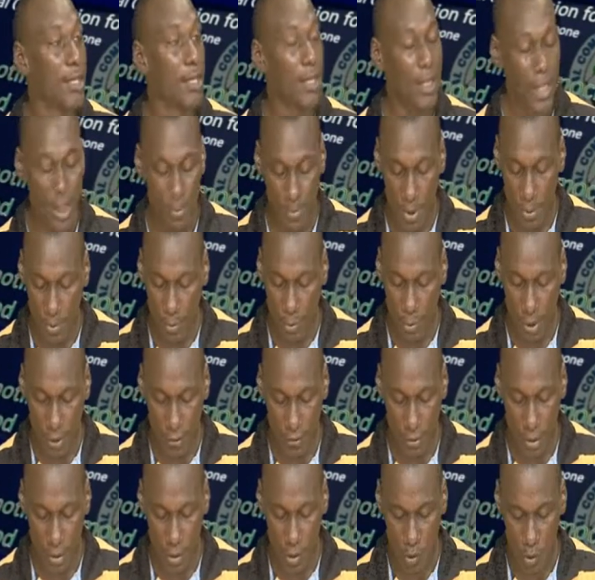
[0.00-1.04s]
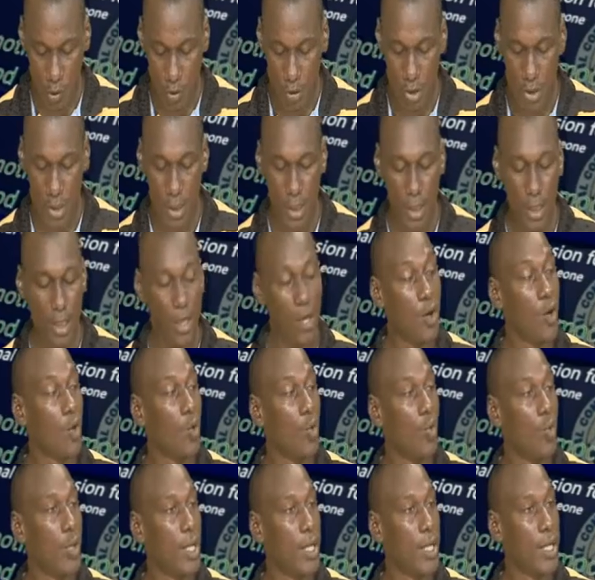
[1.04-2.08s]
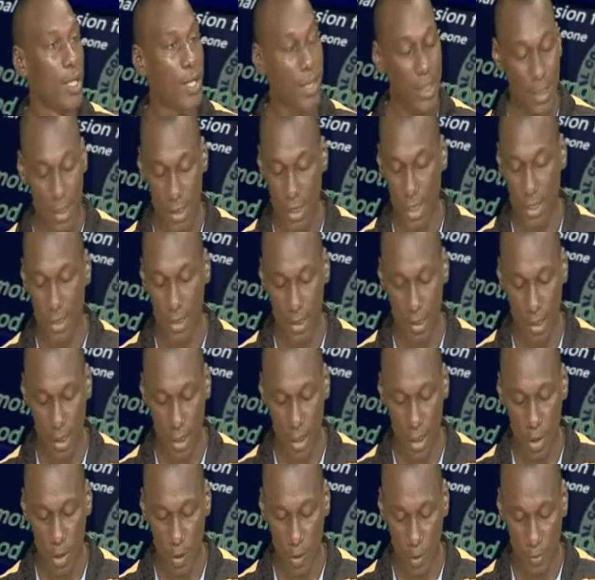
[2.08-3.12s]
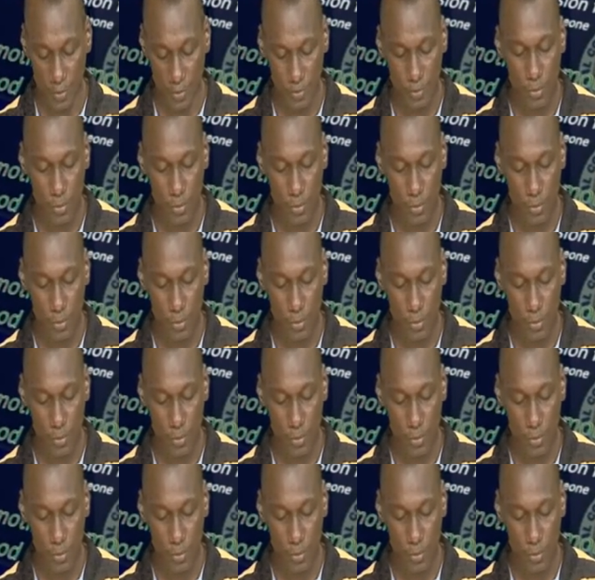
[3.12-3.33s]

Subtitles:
the people of this country we na Sierra Leone.